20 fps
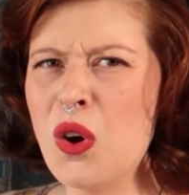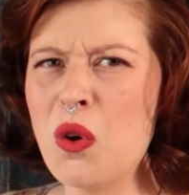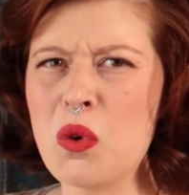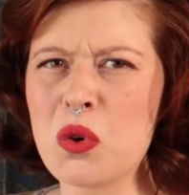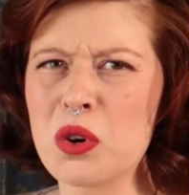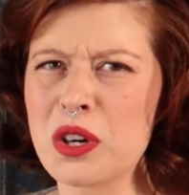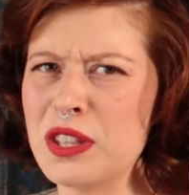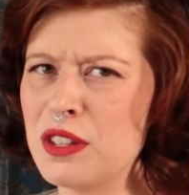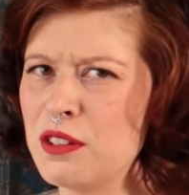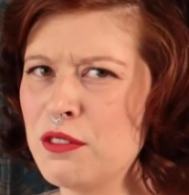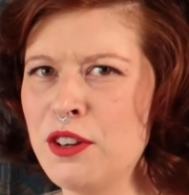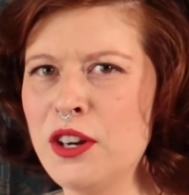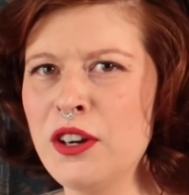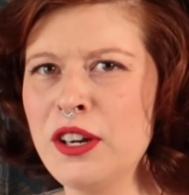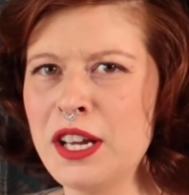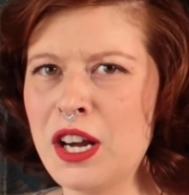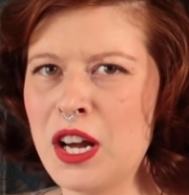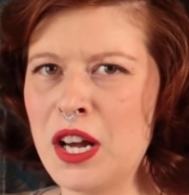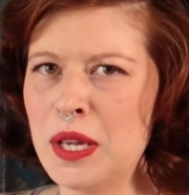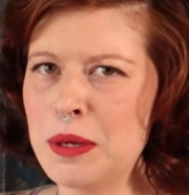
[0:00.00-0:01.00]
or in the
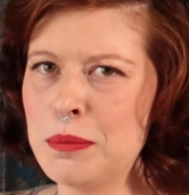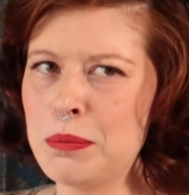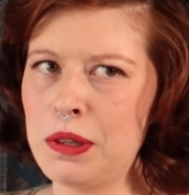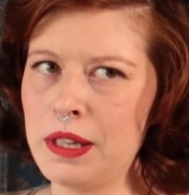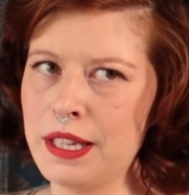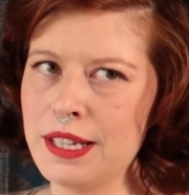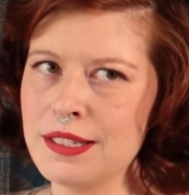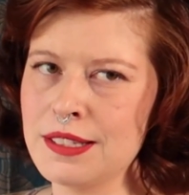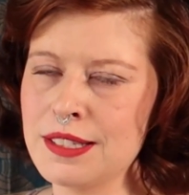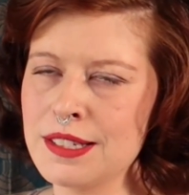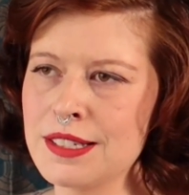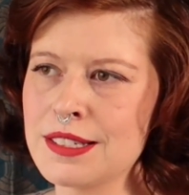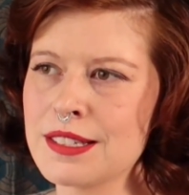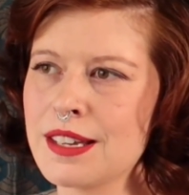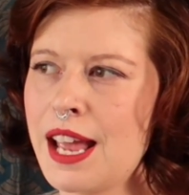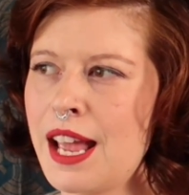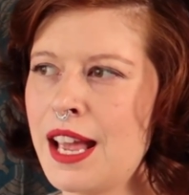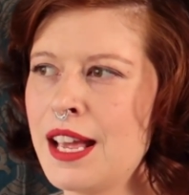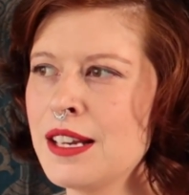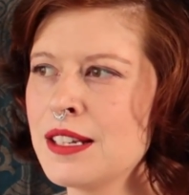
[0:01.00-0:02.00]
very odd places,
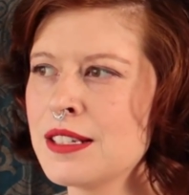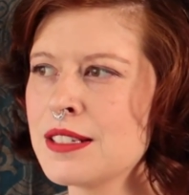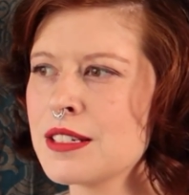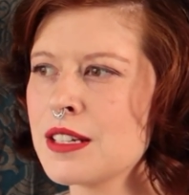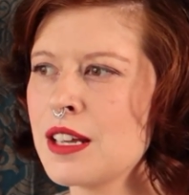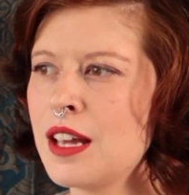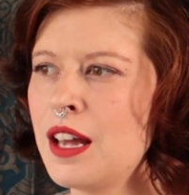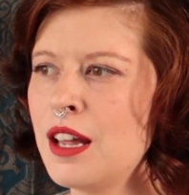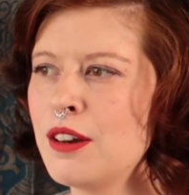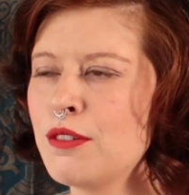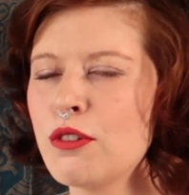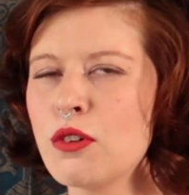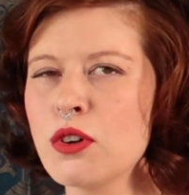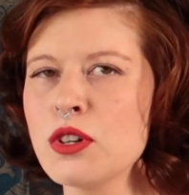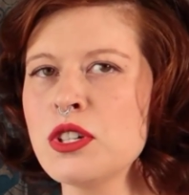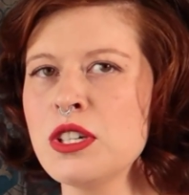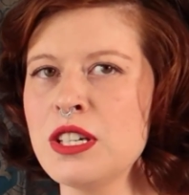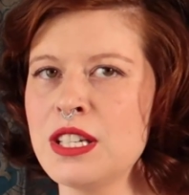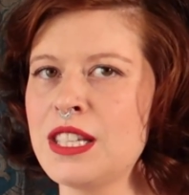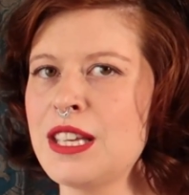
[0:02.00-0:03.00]
and
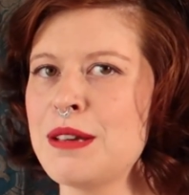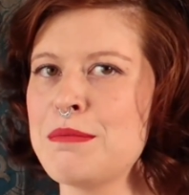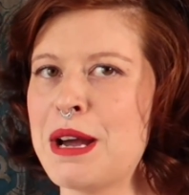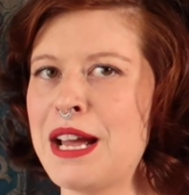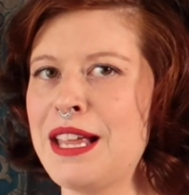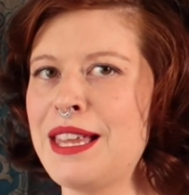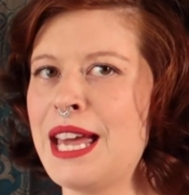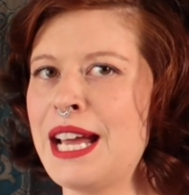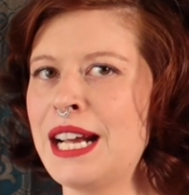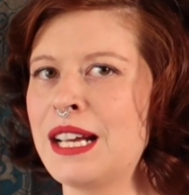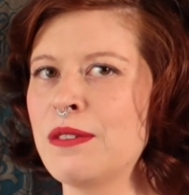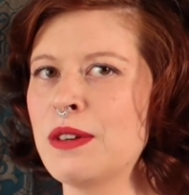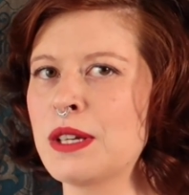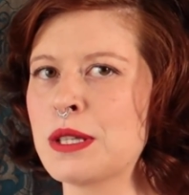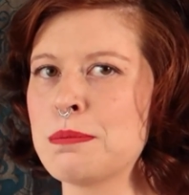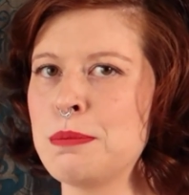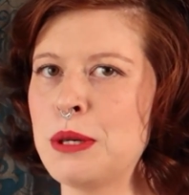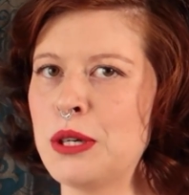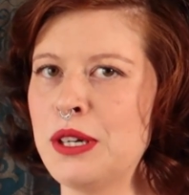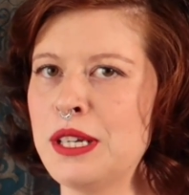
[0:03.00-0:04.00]
unfortunately my lack of
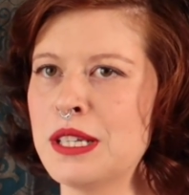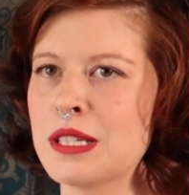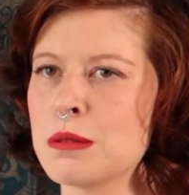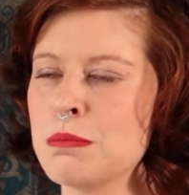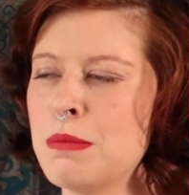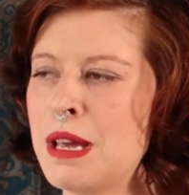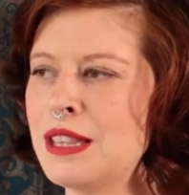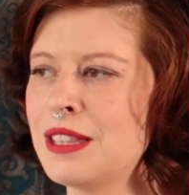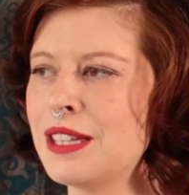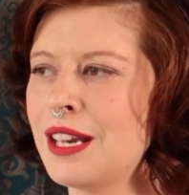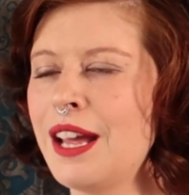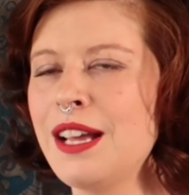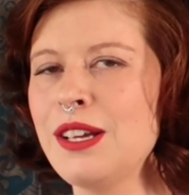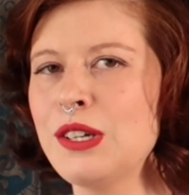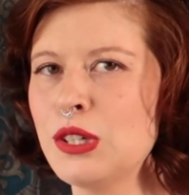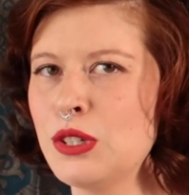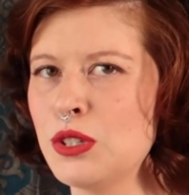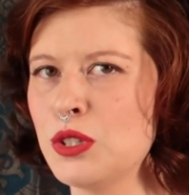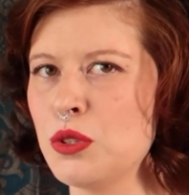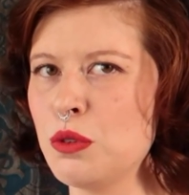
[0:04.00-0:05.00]
experience meant that I
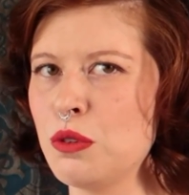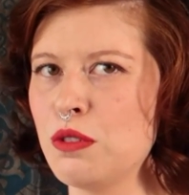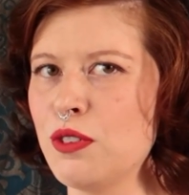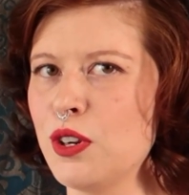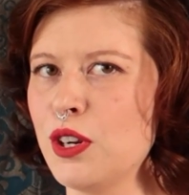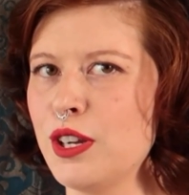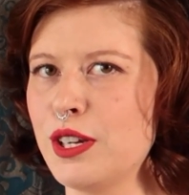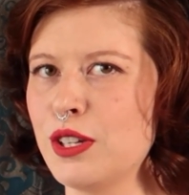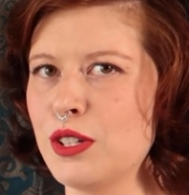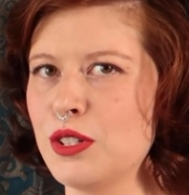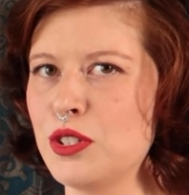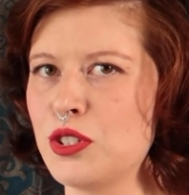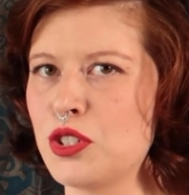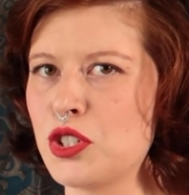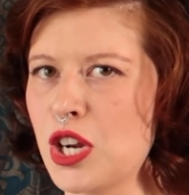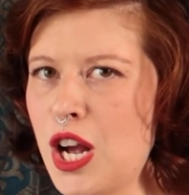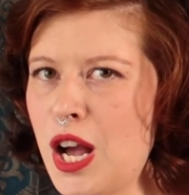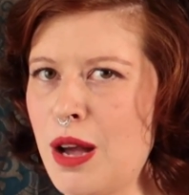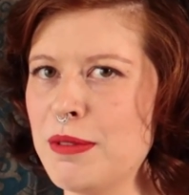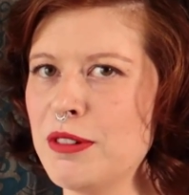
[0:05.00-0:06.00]
couldn't do a very good
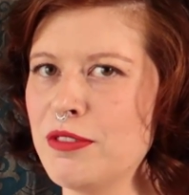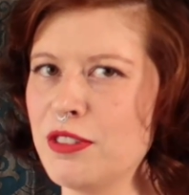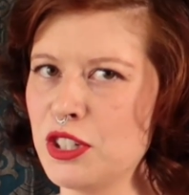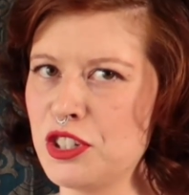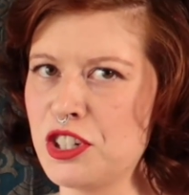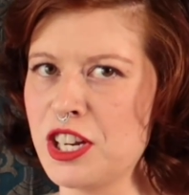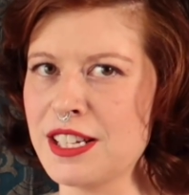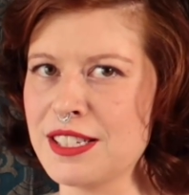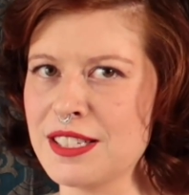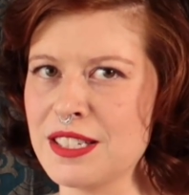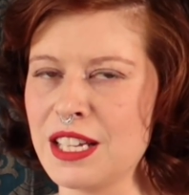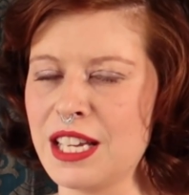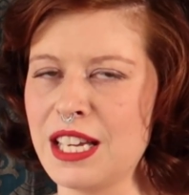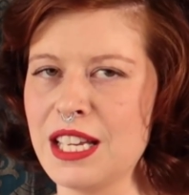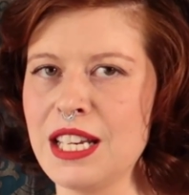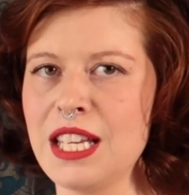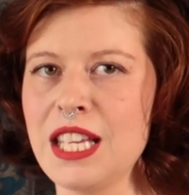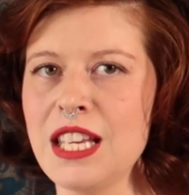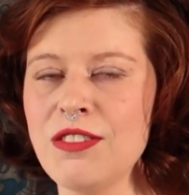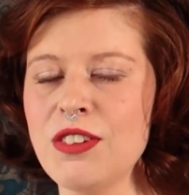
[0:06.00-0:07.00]
job of adjusting
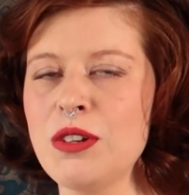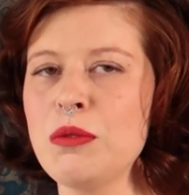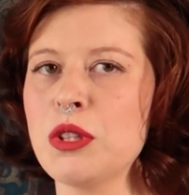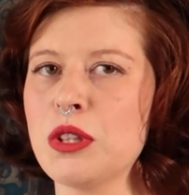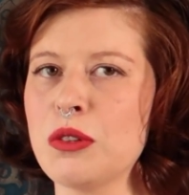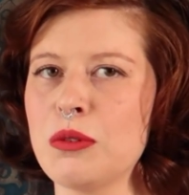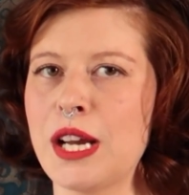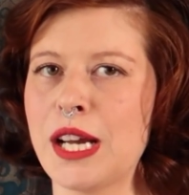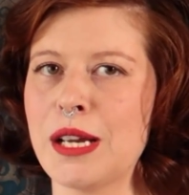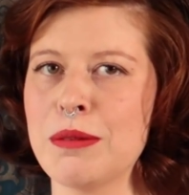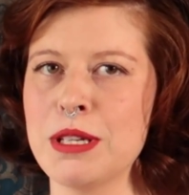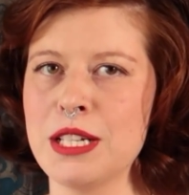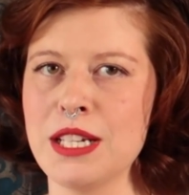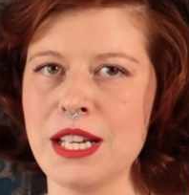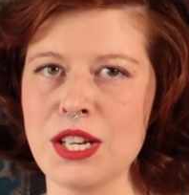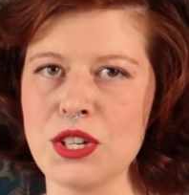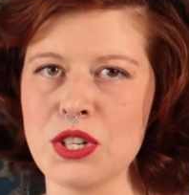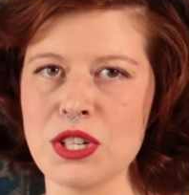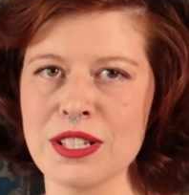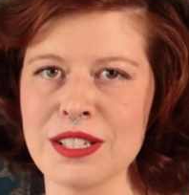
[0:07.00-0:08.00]
it, even with the
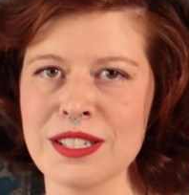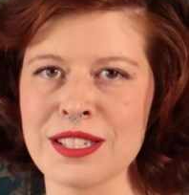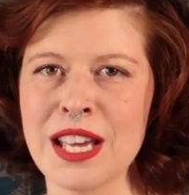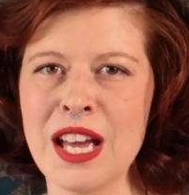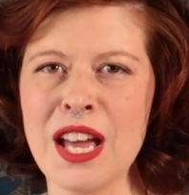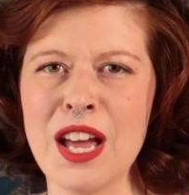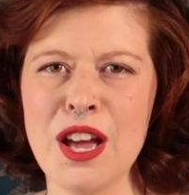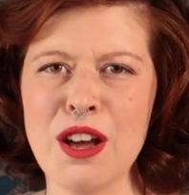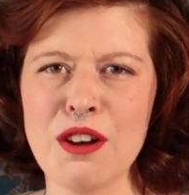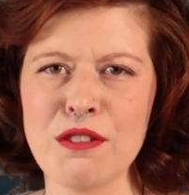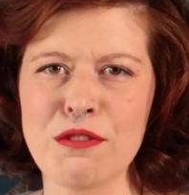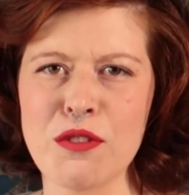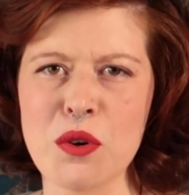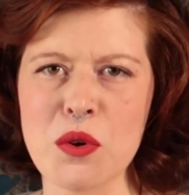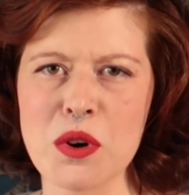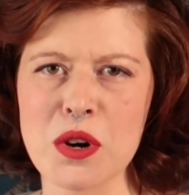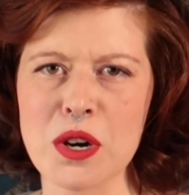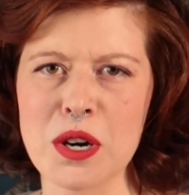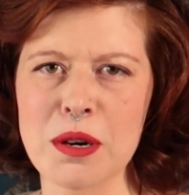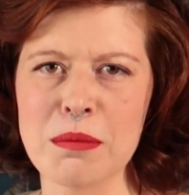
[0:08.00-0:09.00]
recommendations
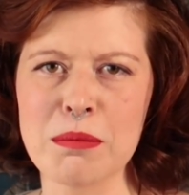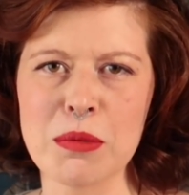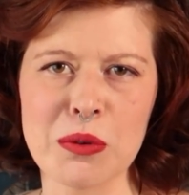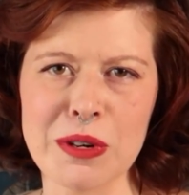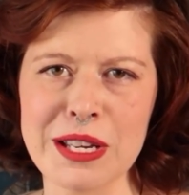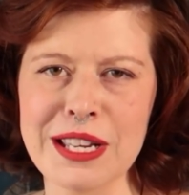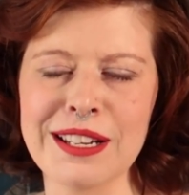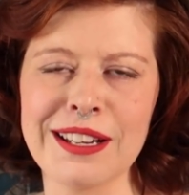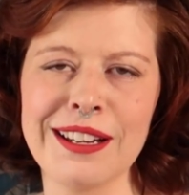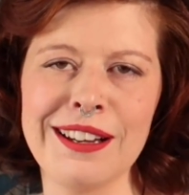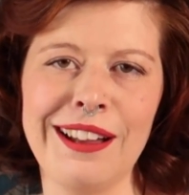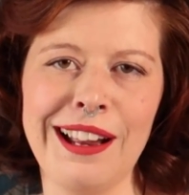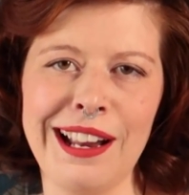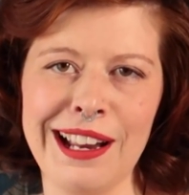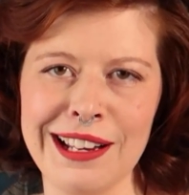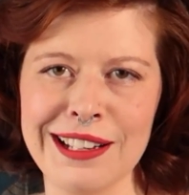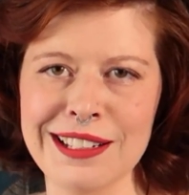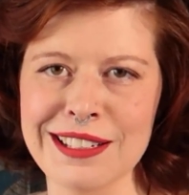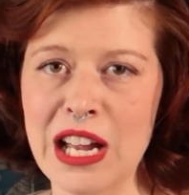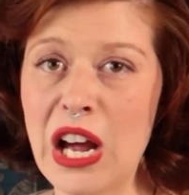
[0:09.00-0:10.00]
for Marika
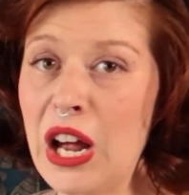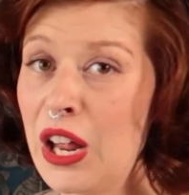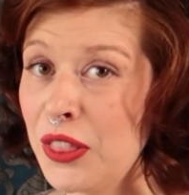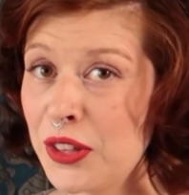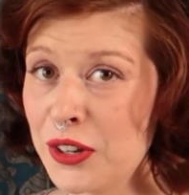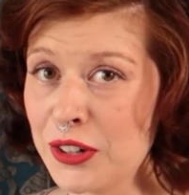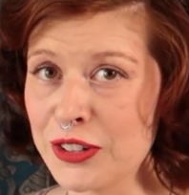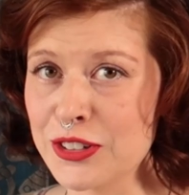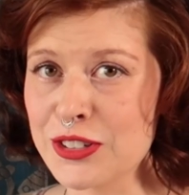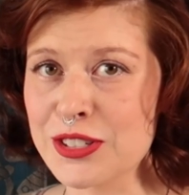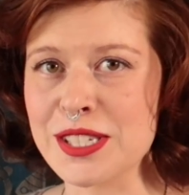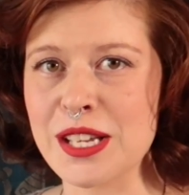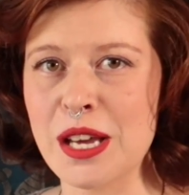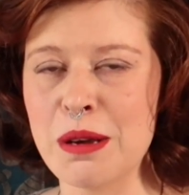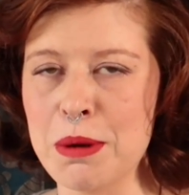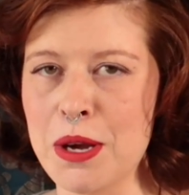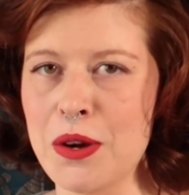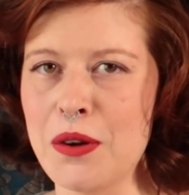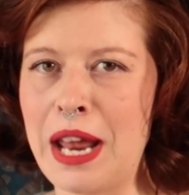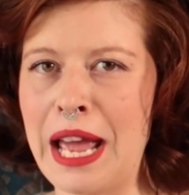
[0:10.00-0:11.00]
and others
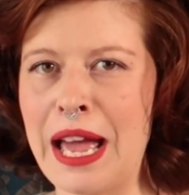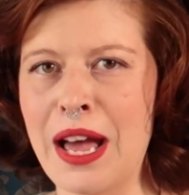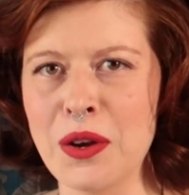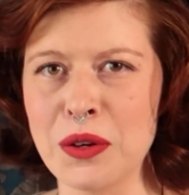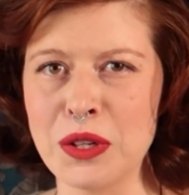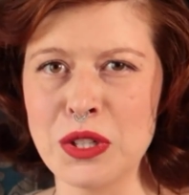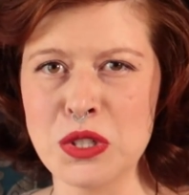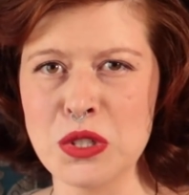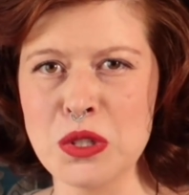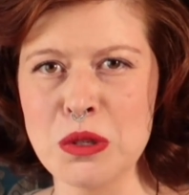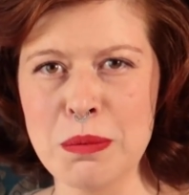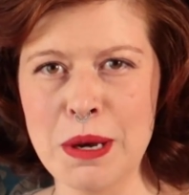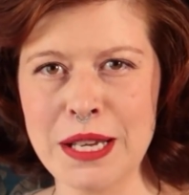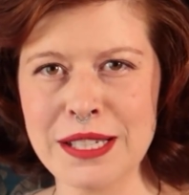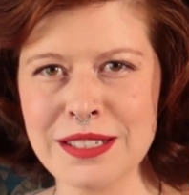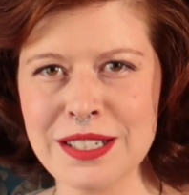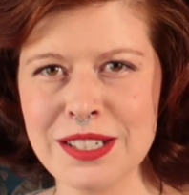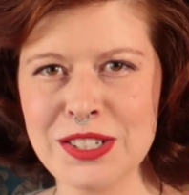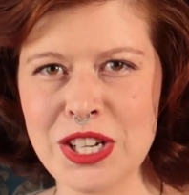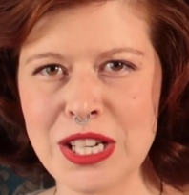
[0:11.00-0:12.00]
about how to do
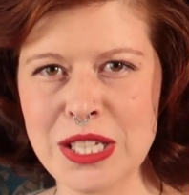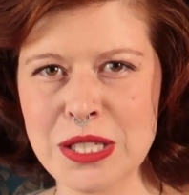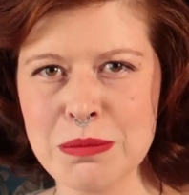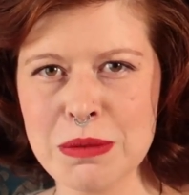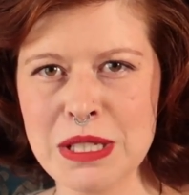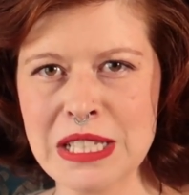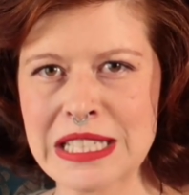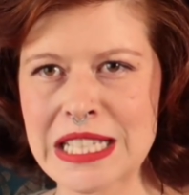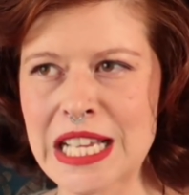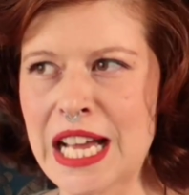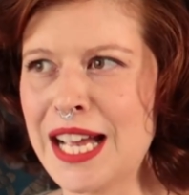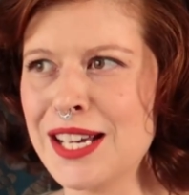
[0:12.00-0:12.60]
bust adjustments.